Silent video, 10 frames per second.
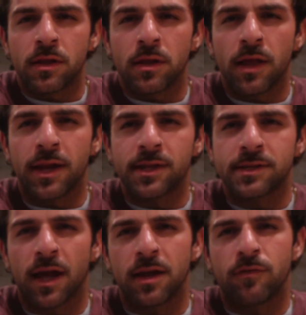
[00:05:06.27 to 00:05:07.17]
Lighting's
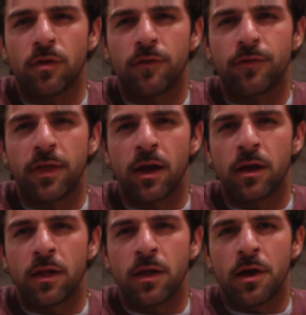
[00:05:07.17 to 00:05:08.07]
kind of off there.
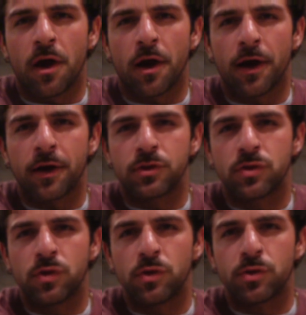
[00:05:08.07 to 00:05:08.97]
Uh,
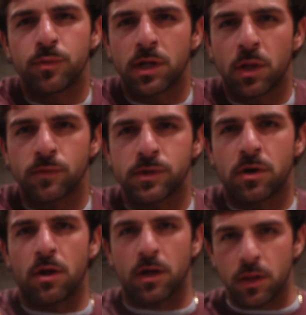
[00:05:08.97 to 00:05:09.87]
two to three cloves of
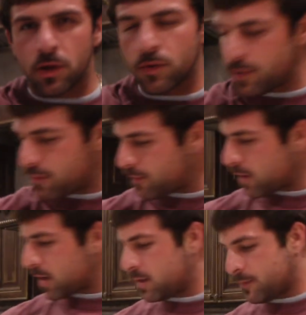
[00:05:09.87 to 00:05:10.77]
garlic, a little bit of
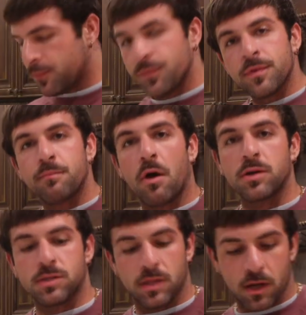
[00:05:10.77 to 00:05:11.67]
fucking
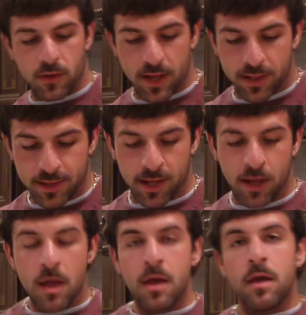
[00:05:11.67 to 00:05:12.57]
parsley on that thing.
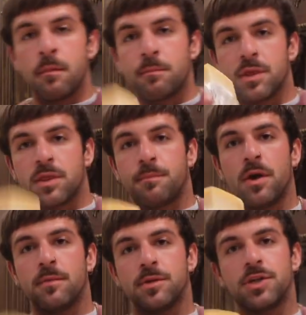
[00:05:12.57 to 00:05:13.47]
But the
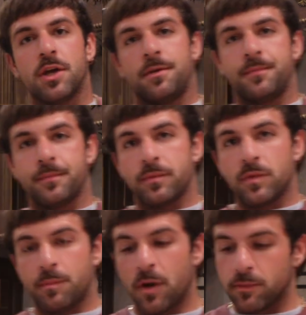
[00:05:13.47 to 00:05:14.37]
Parmesan,
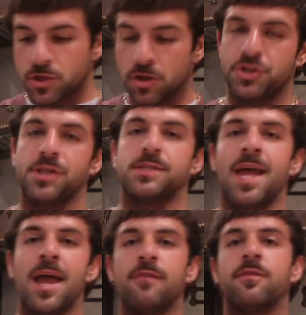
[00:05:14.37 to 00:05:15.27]
the Parmesan cheese, the
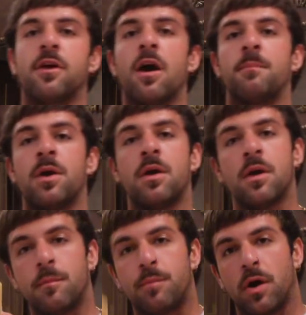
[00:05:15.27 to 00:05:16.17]
half
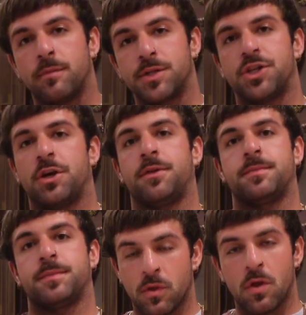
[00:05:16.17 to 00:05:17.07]
cup of Parmesan.
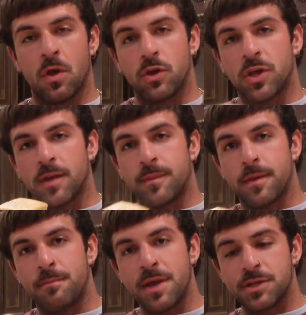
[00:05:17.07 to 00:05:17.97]
You're gonna be
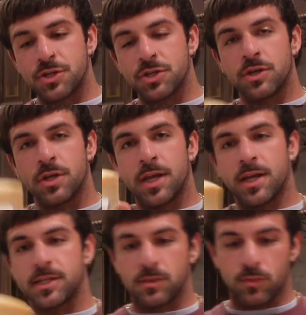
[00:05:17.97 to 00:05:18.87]
a bitch, you're gonna
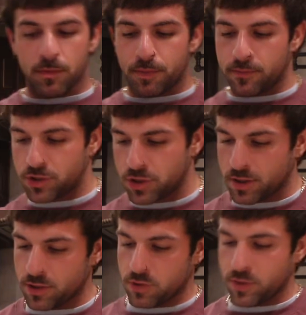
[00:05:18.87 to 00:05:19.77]
get some real
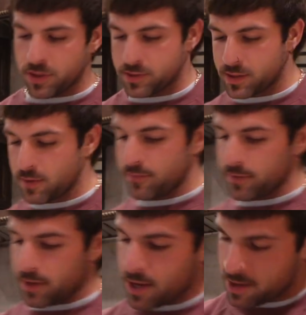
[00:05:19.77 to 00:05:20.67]
Parmesan do it yourself,
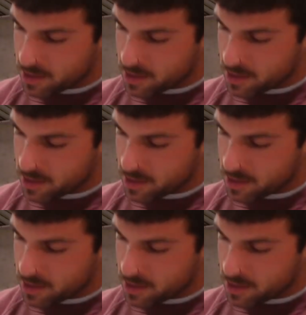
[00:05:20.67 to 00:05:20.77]
okay?